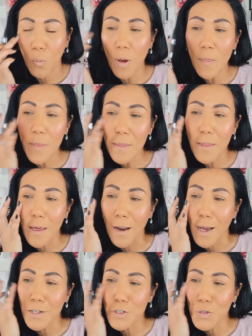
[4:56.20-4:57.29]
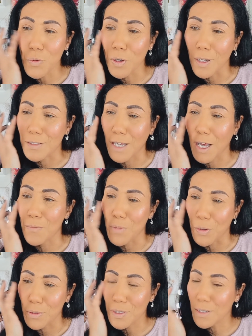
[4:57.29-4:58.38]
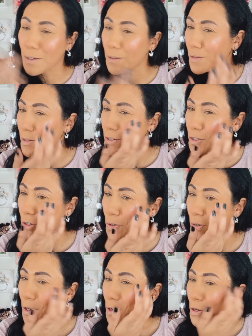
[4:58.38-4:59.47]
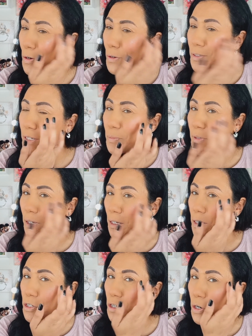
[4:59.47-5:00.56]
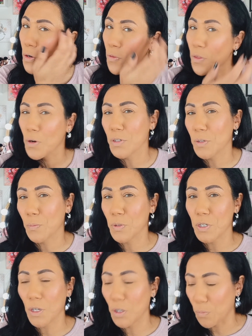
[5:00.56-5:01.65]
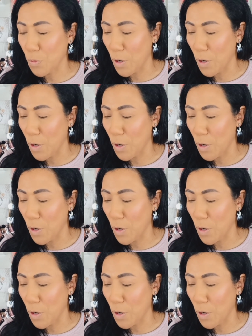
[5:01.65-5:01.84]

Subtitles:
One thing that I do realize I'm noticing this year, you know, it seems like each year there's a particular